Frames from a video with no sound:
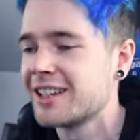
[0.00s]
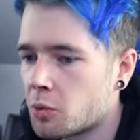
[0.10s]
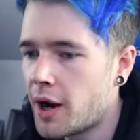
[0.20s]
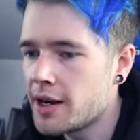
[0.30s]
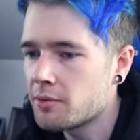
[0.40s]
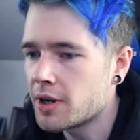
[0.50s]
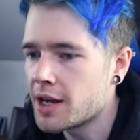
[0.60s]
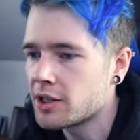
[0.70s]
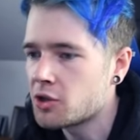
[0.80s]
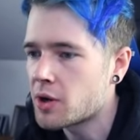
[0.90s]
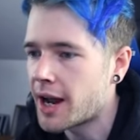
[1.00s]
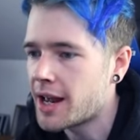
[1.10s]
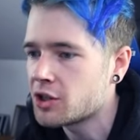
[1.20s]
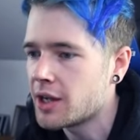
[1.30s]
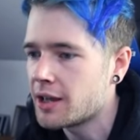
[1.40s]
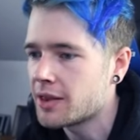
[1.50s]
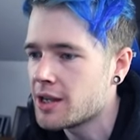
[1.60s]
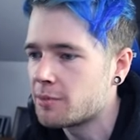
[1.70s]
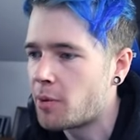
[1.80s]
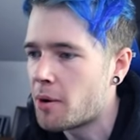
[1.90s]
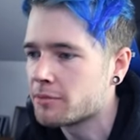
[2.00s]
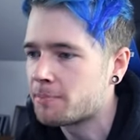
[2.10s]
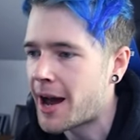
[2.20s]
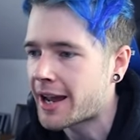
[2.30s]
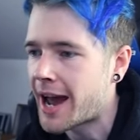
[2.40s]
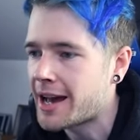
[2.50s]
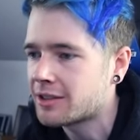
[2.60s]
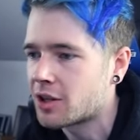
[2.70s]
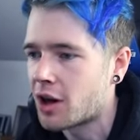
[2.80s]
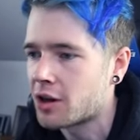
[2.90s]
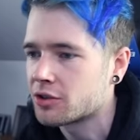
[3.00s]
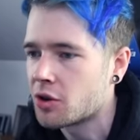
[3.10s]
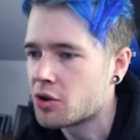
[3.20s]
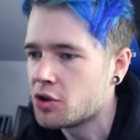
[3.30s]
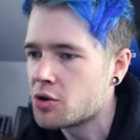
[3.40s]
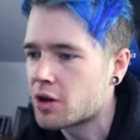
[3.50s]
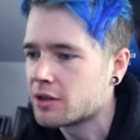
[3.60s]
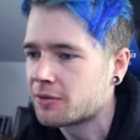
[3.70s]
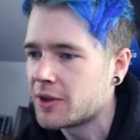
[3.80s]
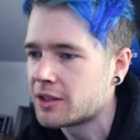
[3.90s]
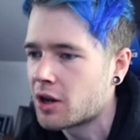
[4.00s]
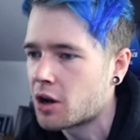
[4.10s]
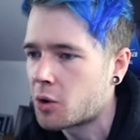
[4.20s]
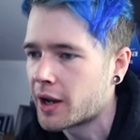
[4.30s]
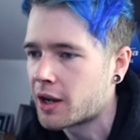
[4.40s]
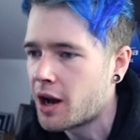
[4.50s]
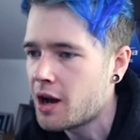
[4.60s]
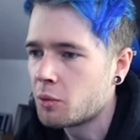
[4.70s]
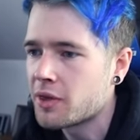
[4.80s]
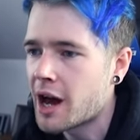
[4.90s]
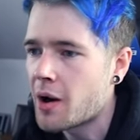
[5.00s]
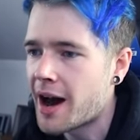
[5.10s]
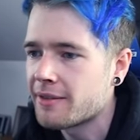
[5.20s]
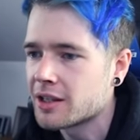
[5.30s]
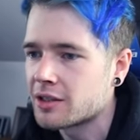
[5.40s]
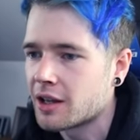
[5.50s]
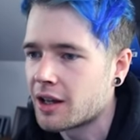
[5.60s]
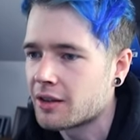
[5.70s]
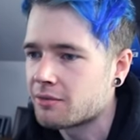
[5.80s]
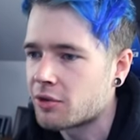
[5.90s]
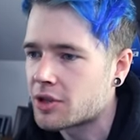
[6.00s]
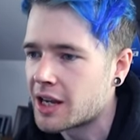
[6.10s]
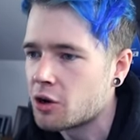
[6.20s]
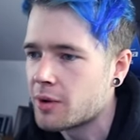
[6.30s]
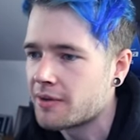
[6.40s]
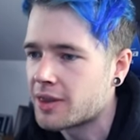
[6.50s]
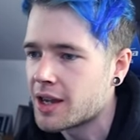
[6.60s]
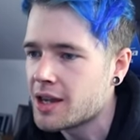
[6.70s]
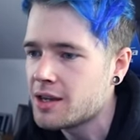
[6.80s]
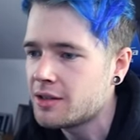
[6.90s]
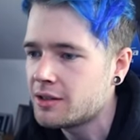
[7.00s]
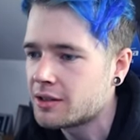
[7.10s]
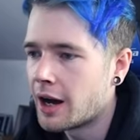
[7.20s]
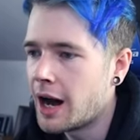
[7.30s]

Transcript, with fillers: So what I didn't realize is you can actually hit these bombs back at her so that you can defeat her quicker without having to deal with these.